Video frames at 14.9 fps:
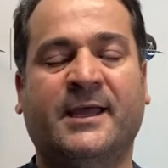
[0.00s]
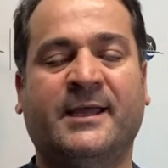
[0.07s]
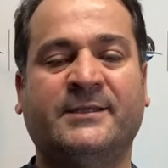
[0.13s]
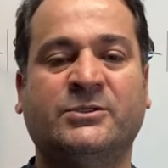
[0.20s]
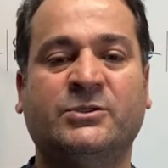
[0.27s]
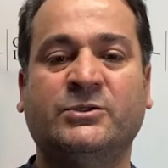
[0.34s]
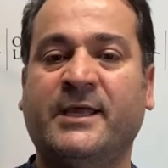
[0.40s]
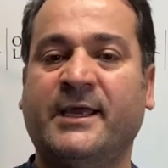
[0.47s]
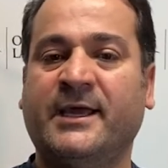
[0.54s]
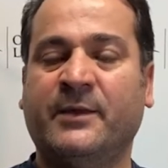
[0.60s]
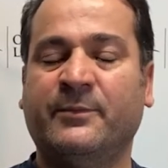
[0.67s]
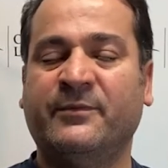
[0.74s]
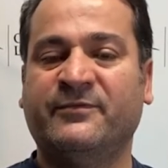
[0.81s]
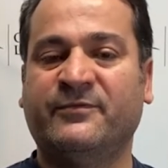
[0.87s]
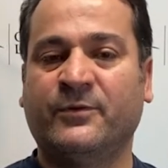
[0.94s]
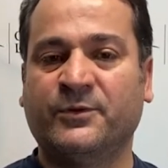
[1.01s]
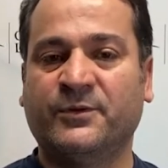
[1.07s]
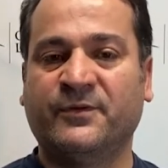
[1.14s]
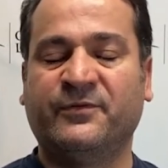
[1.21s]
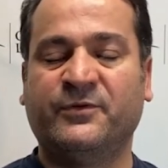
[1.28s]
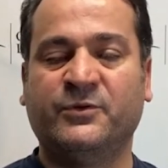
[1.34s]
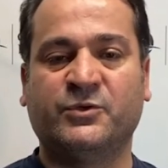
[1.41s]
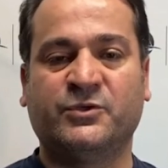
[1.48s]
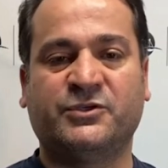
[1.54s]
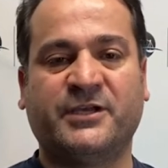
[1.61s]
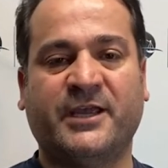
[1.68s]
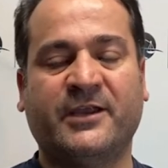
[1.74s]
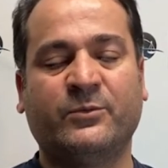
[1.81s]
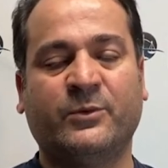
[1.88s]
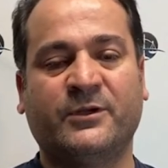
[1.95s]
and today I'm in front of you to
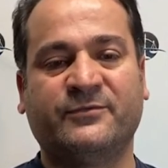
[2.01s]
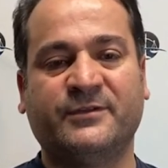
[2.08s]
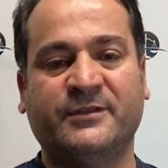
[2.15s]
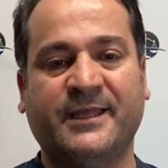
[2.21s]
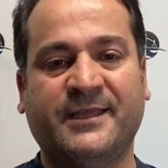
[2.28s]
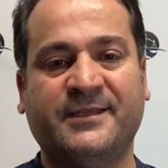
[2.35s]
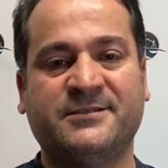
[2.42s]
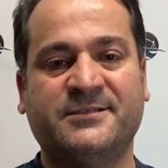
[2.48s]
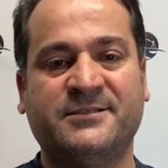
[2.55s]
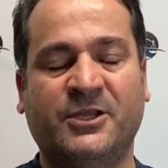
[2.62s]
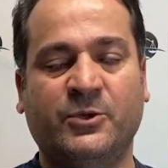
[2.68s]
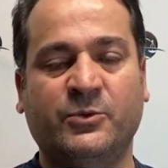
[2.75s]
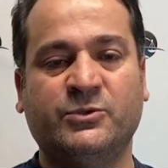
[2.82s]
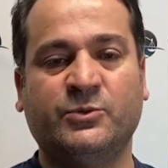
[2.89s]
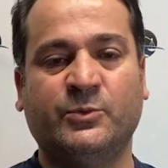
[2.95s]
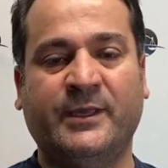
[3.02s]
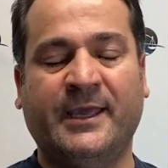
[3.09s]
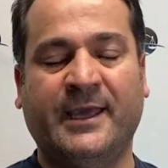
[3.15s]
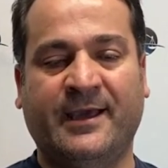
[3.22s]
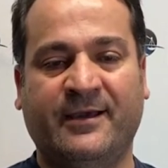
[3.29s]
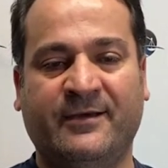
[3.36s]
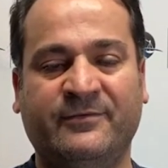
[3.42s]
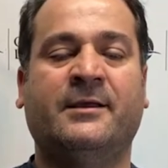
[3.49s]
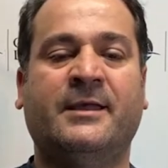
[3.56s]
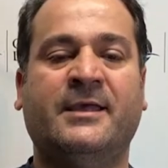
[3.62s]
share one of the latest news we have.